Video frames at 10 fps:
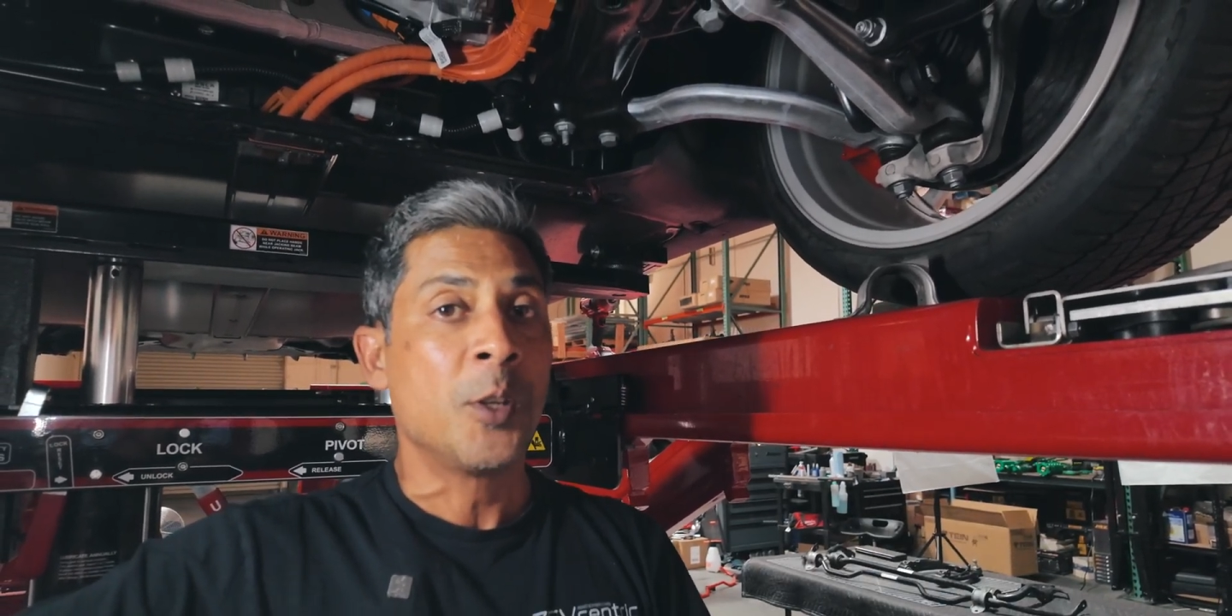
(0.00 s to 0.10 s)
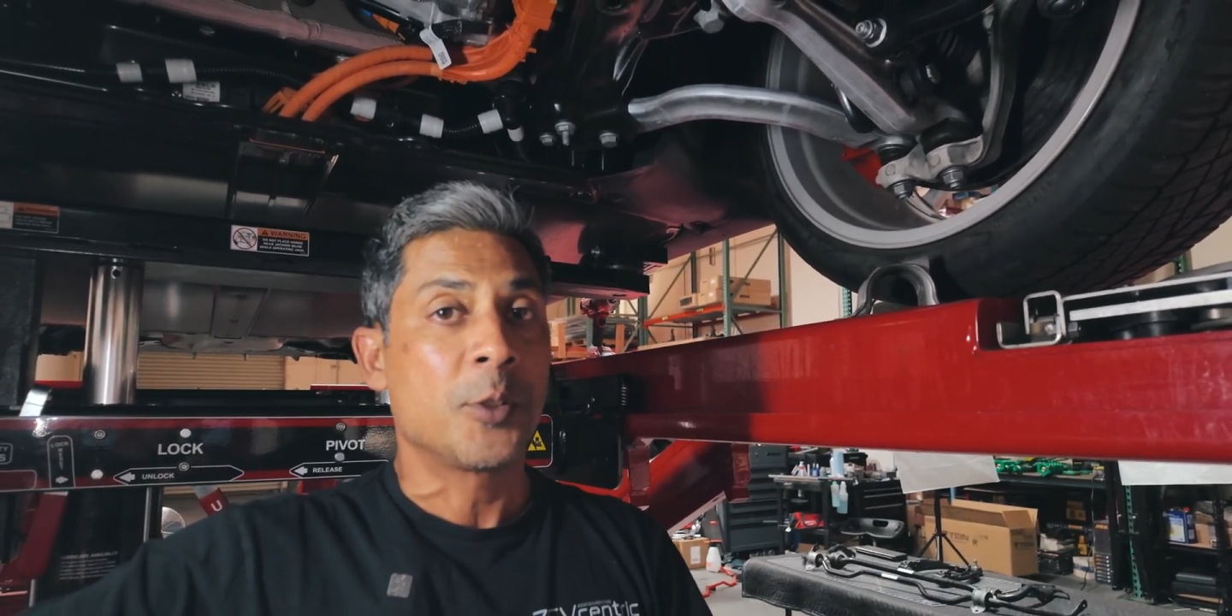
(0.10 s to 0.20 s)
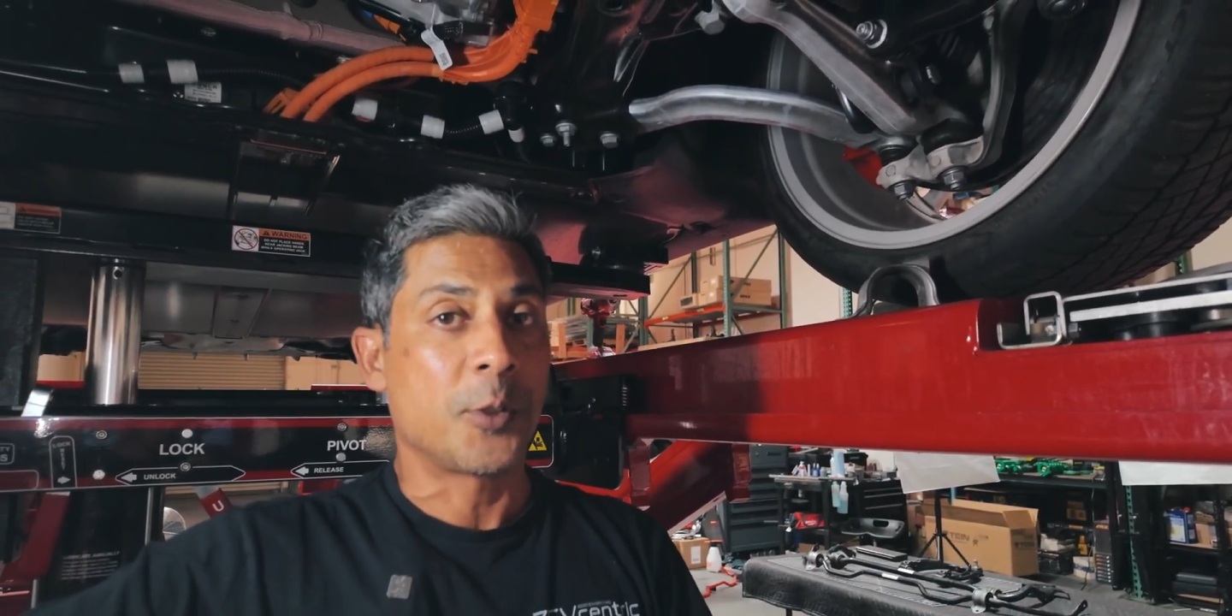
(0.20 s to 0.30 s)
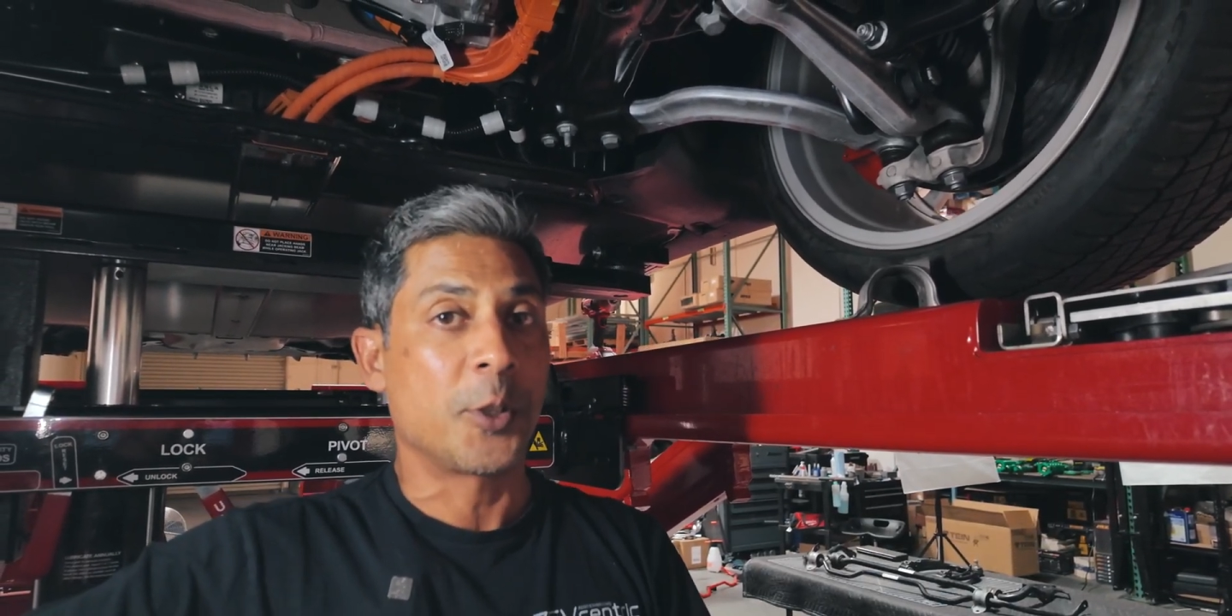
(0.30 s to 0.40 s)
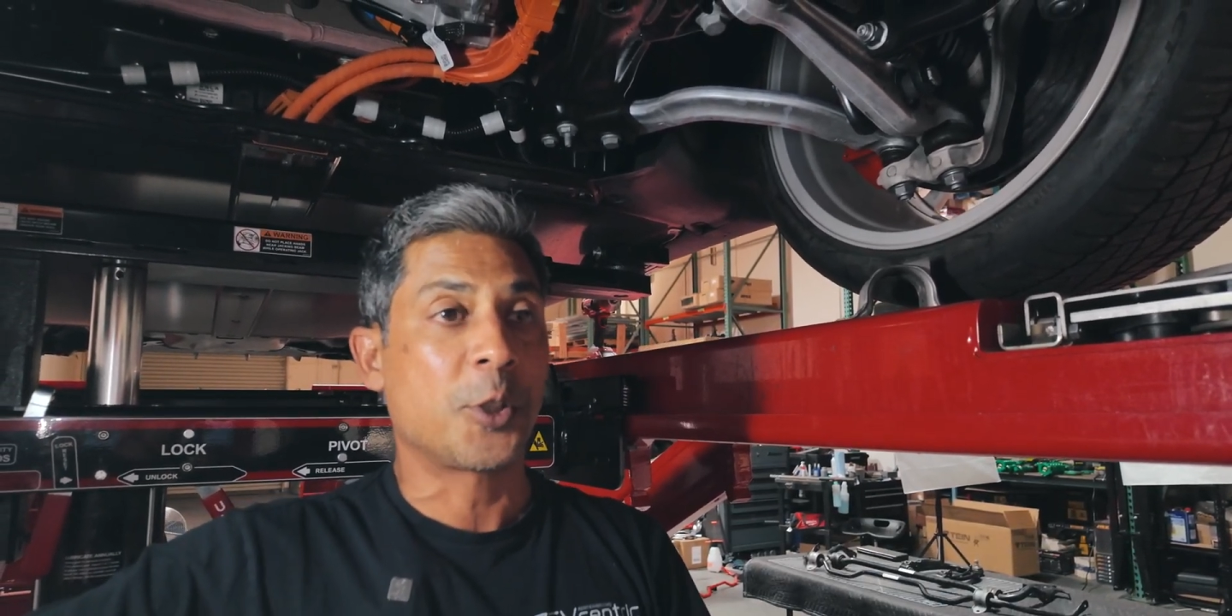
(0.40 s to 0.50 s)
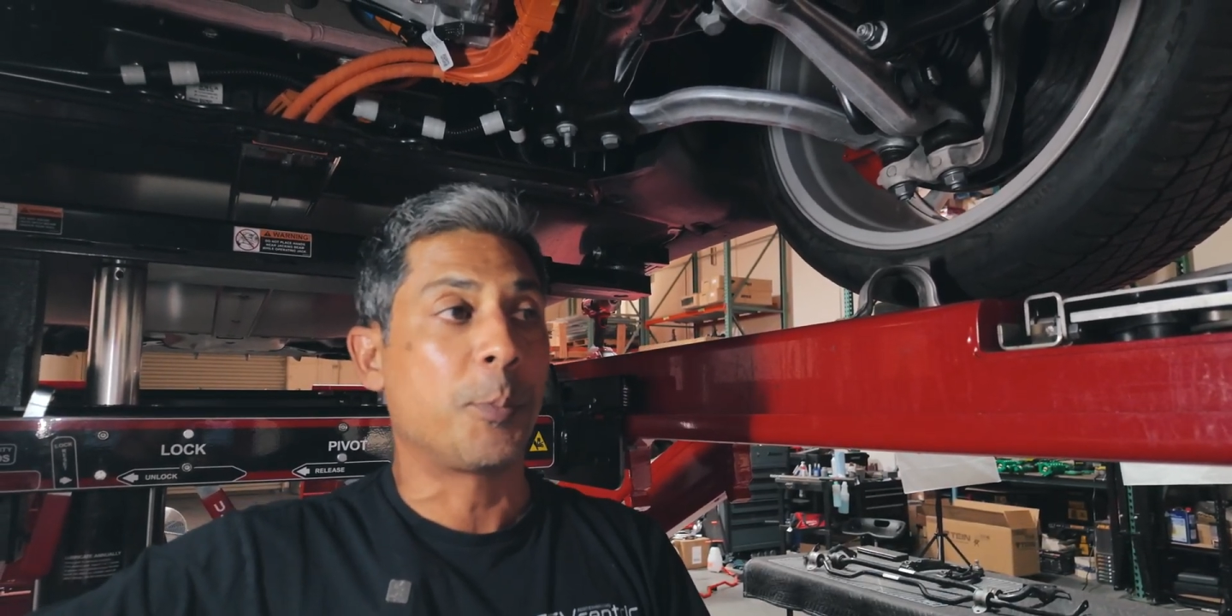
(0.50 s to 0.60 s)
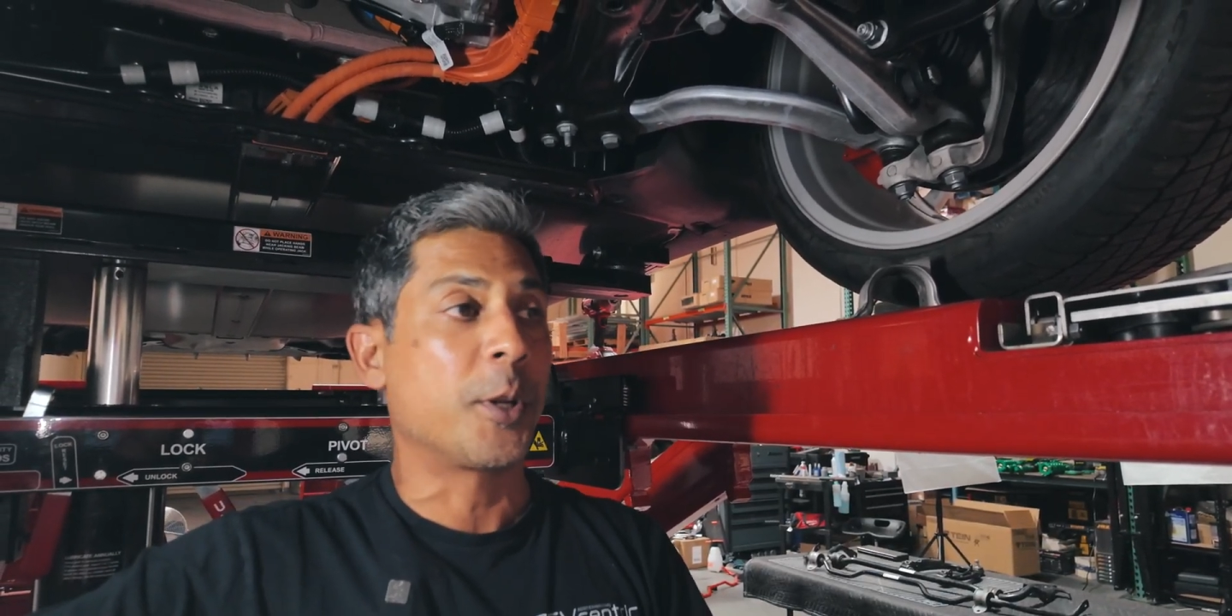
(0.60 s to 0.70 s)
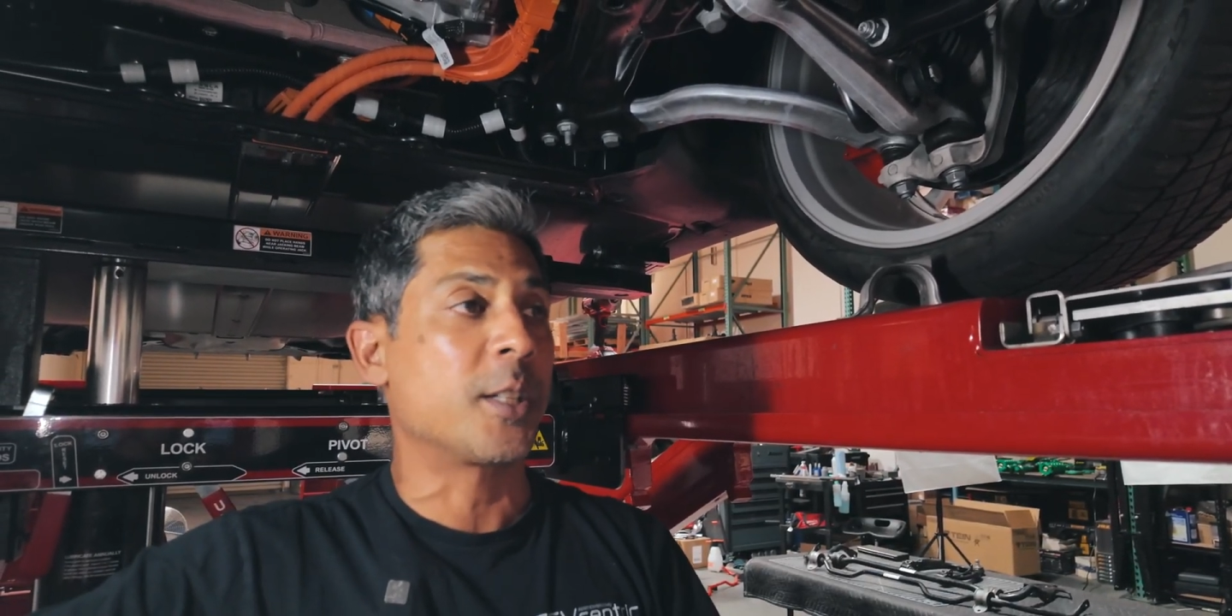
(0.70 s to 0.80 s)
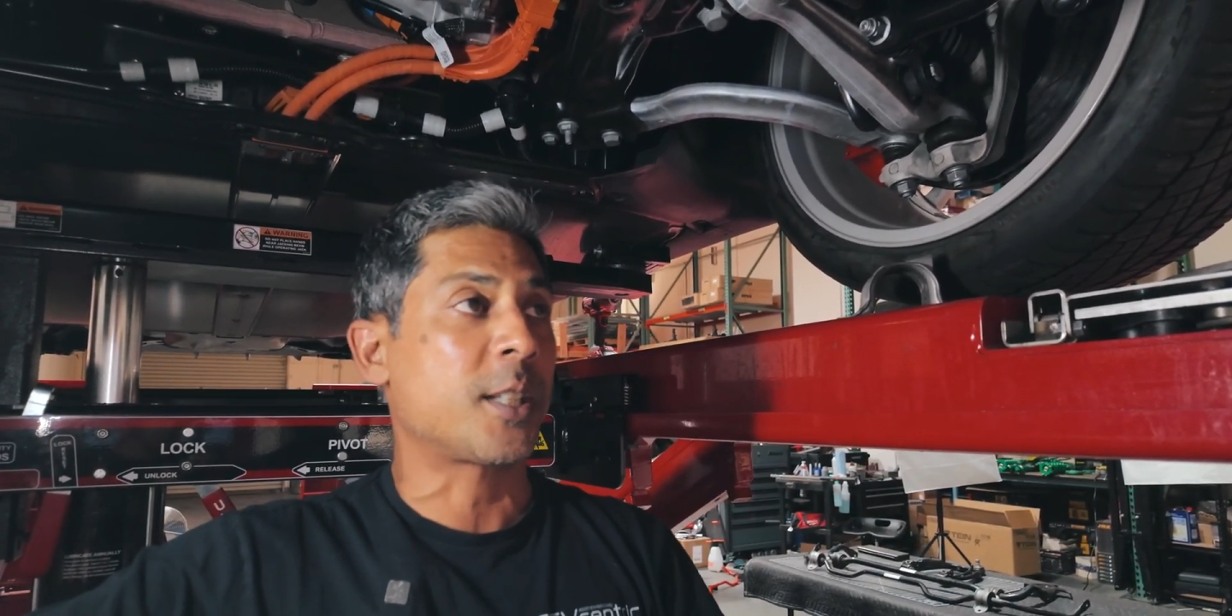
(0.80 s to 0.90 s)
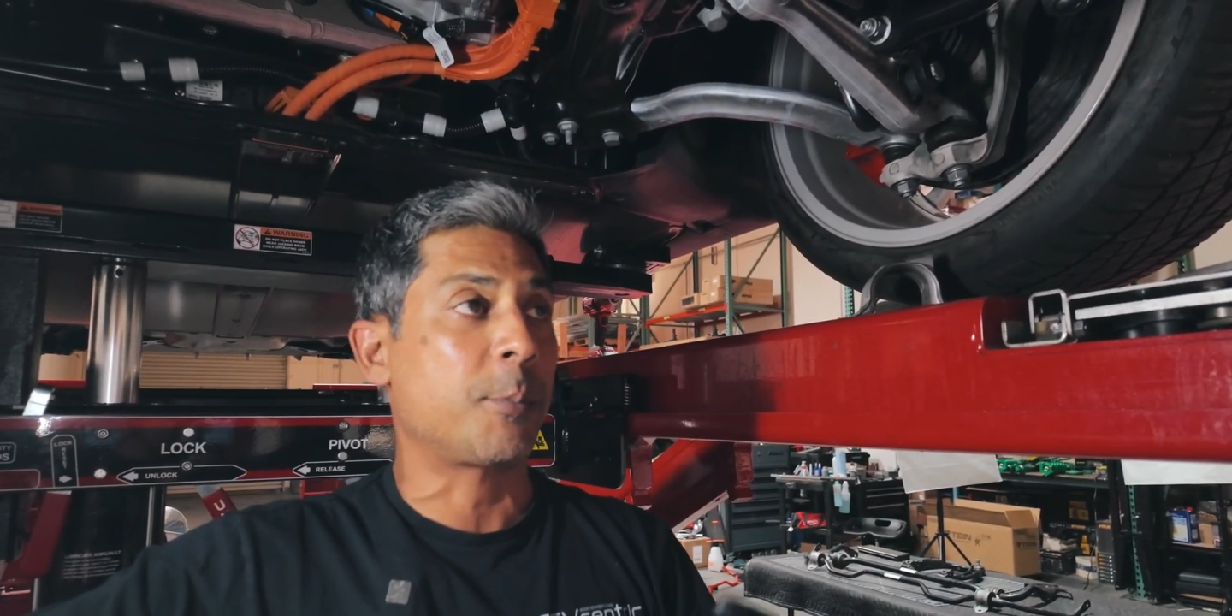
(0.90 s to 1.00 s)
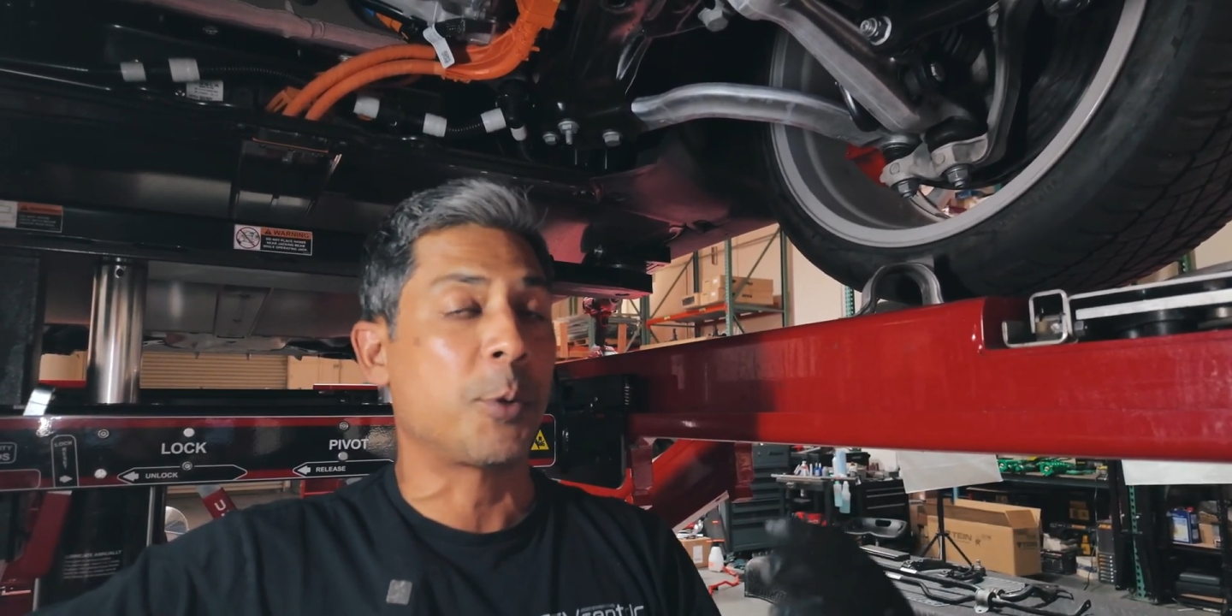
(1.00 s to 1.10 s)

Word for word: So this will put us up